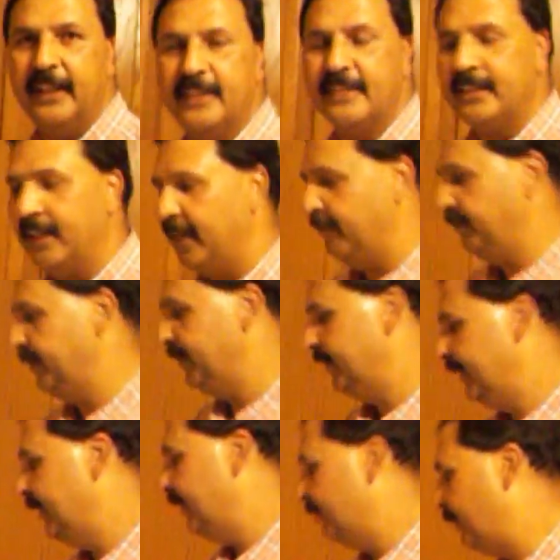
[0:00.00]
in some,
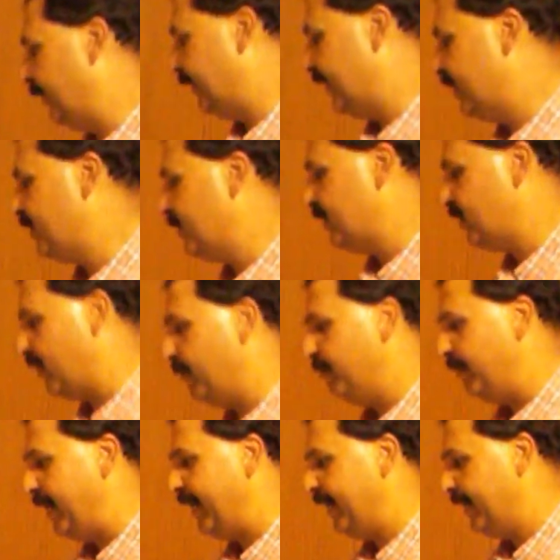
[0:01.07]
but this is your
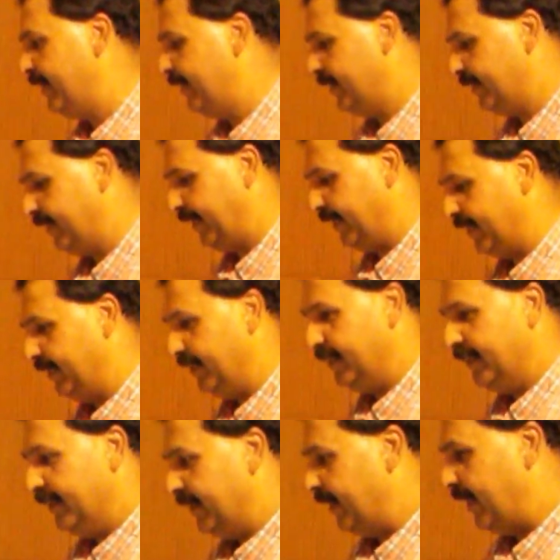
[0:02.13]
main thing.
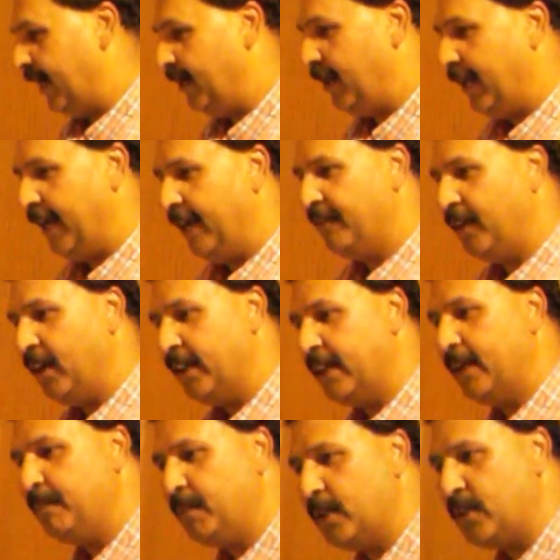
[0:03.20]
Now I have
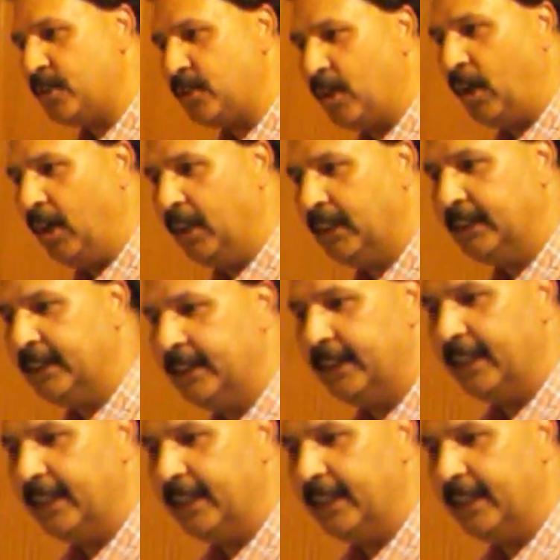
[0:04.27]
already put salt